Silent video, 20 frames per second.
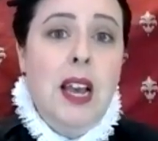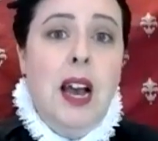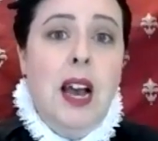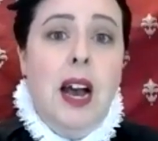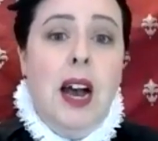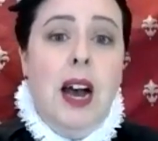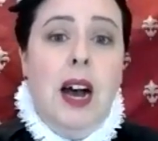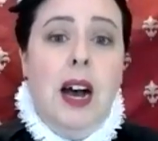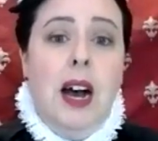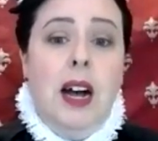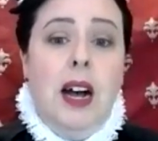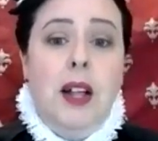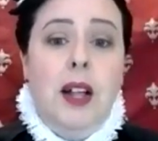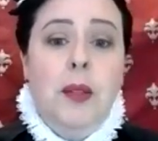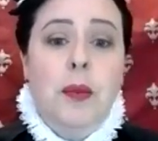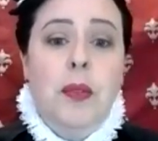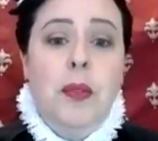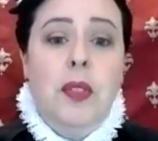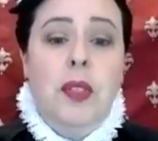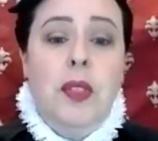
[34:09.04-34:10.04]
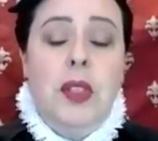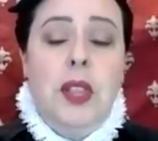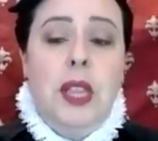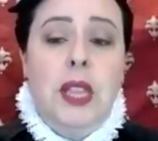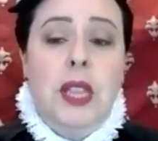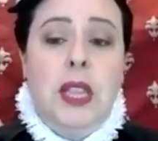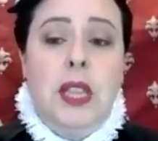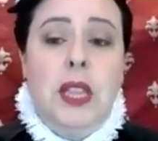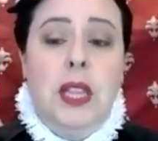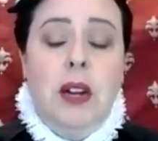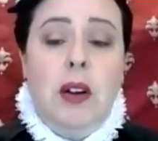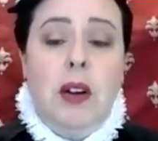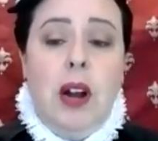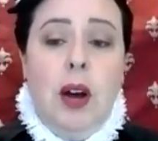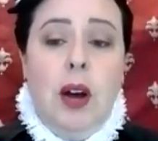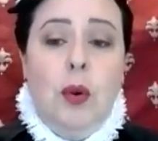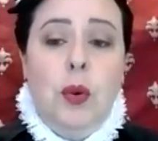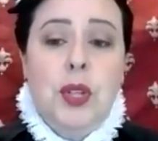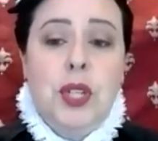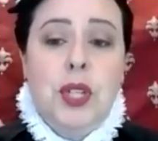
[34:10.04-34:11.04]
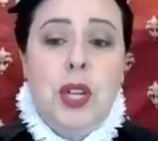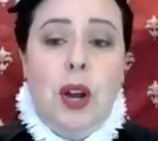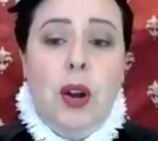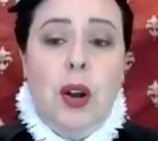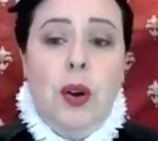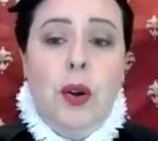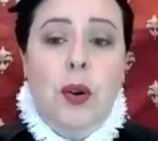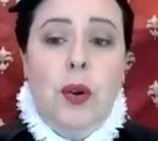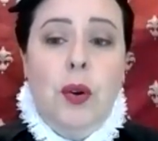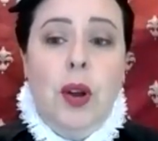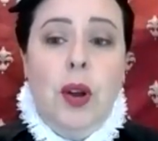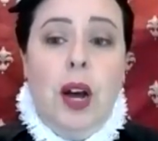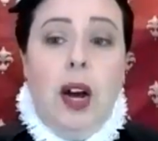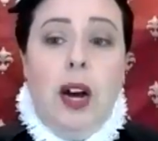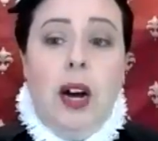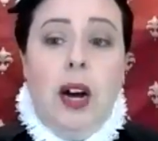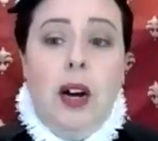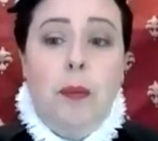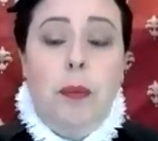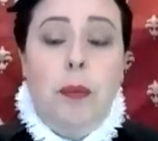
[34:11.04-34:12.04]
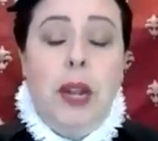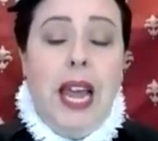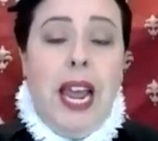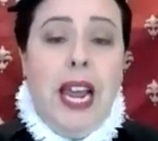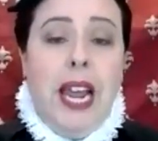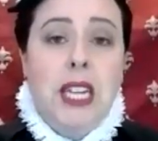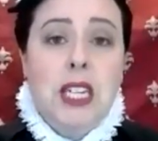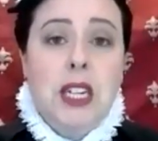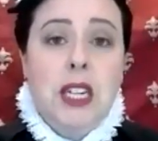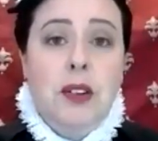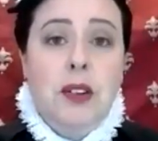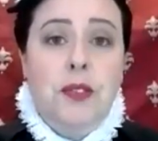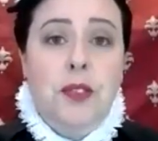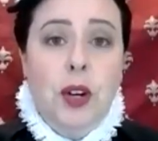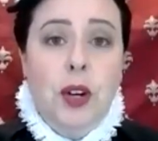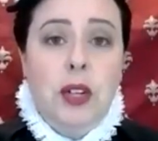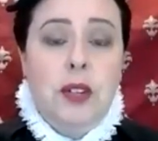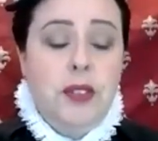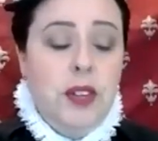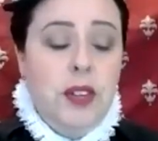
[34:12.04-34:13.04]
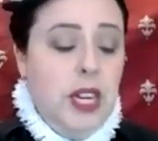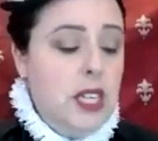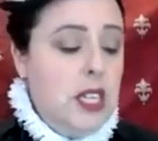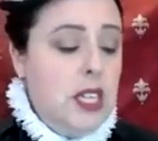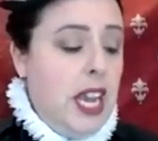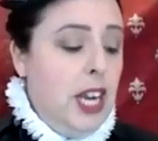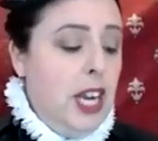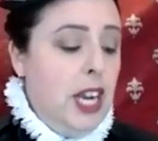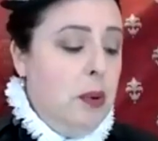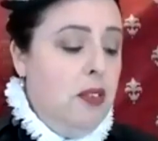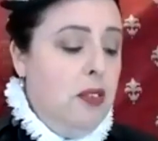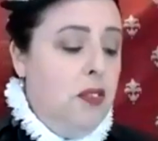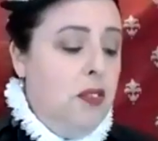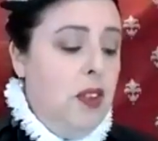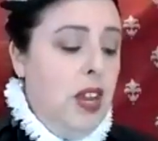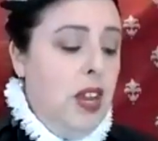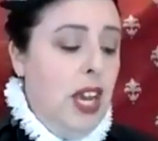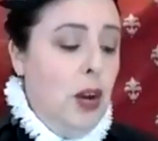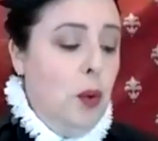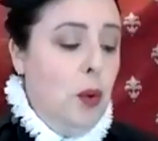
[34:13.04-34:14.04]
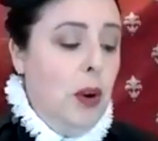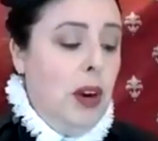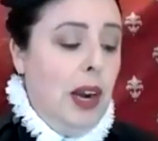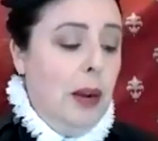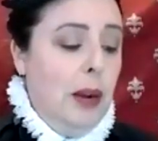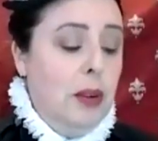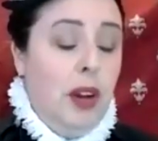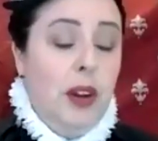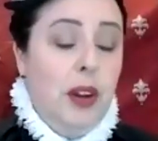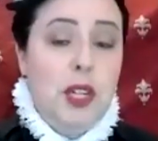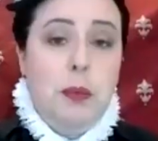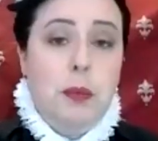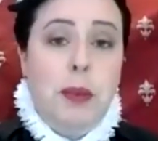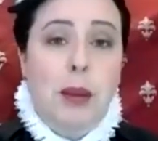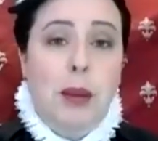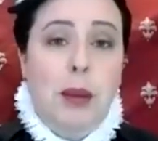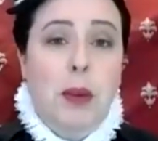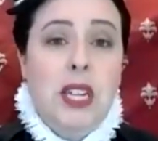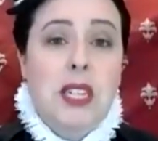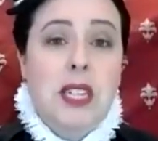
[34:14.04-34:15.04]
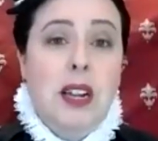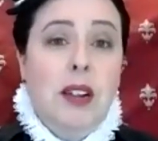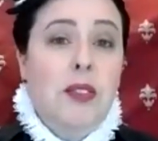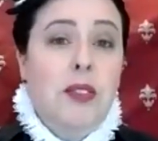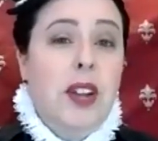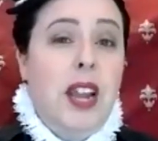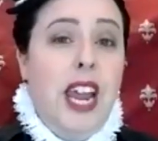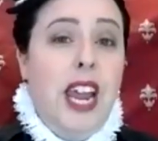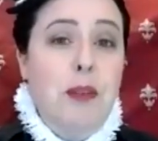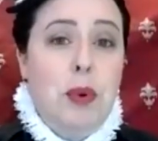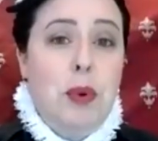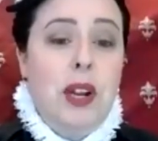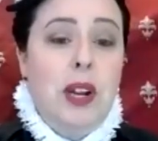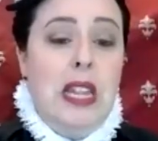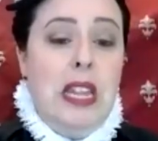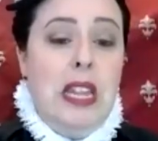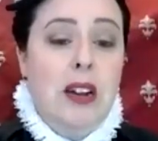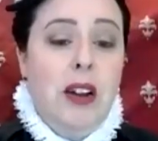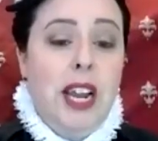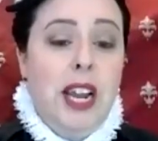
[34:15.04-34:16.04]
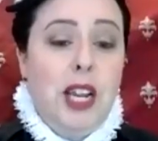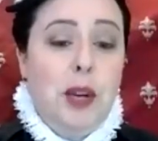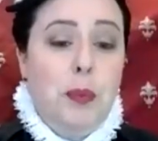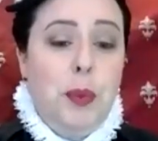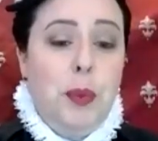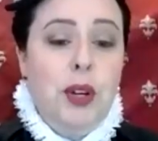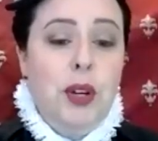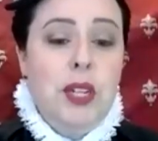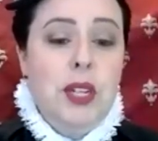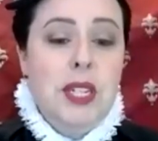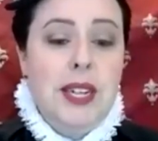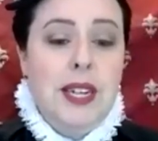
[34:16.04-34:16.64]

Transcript: There are also plans afoot for next Canterbury Fair where I'm going to make myself an apron that I can put